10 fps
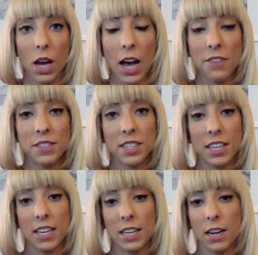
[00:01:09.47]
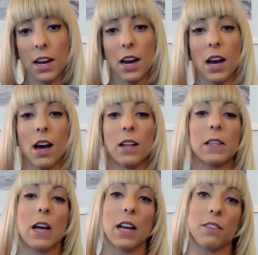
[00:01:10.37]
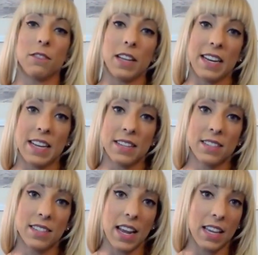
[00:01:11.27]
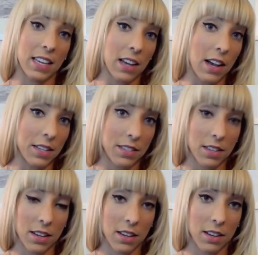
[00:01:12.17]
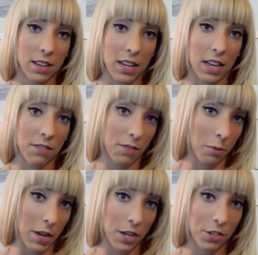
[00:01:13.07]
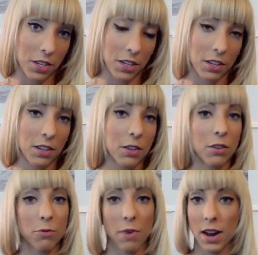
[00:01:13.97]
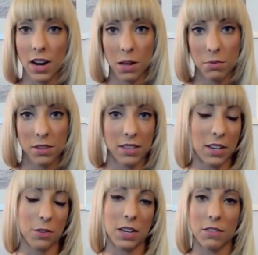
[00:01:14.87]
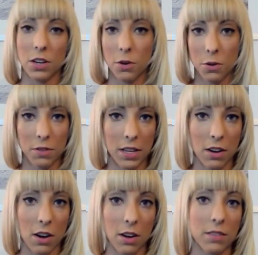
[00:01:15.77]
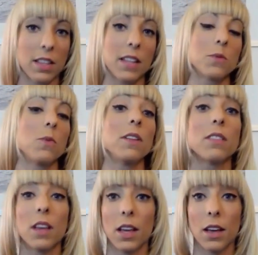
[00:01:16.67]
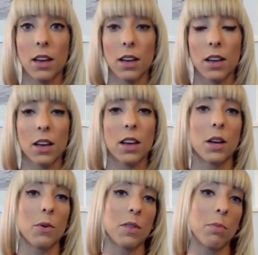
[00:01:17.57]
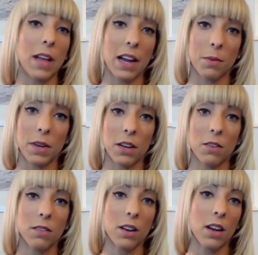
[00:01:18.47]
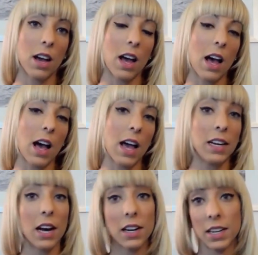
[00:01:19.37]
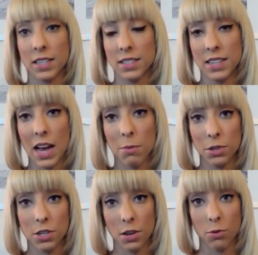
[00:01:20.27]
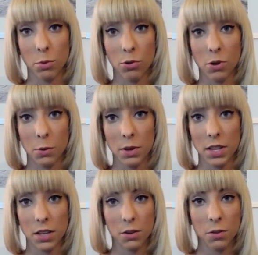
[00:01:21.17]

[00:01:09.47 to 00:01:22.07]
I've seen a lot of ladies taking guys' information right up. They don't even know who they are. That's one thing. With blackmail, I gotta establish a rapport with you.